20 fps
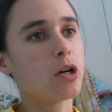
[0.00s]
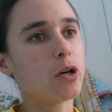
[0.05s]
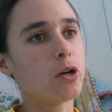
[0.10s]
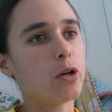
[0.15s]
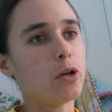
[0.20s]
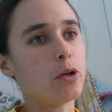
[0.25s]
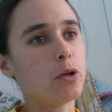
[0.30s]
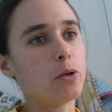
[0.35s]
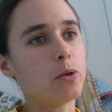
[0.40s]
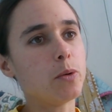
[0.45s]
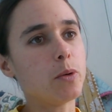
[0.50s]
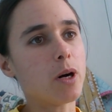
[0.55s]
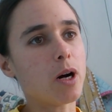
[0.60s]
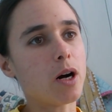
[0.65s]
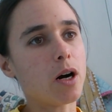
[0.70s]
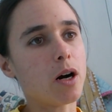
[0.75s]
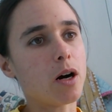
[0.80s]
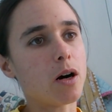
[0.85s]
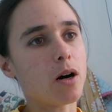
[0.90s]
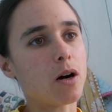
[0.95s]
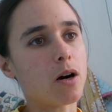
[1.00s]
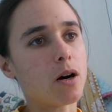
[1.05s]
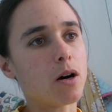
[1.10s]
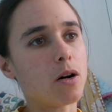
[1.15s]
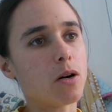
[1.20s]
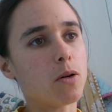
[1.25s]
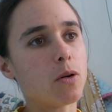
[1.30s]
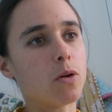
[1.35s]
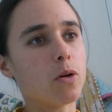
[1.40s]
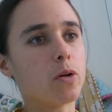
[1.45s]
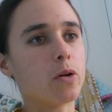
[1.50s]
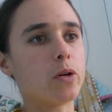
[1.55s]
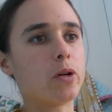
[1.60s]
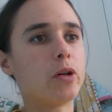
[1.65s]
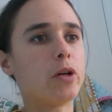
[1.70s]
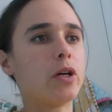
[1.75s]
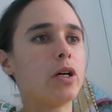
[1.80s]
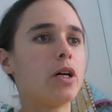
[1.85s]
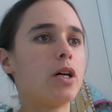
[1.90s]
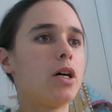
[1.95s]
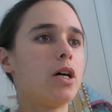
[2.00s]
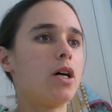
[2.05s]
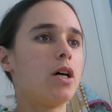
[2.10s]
who are on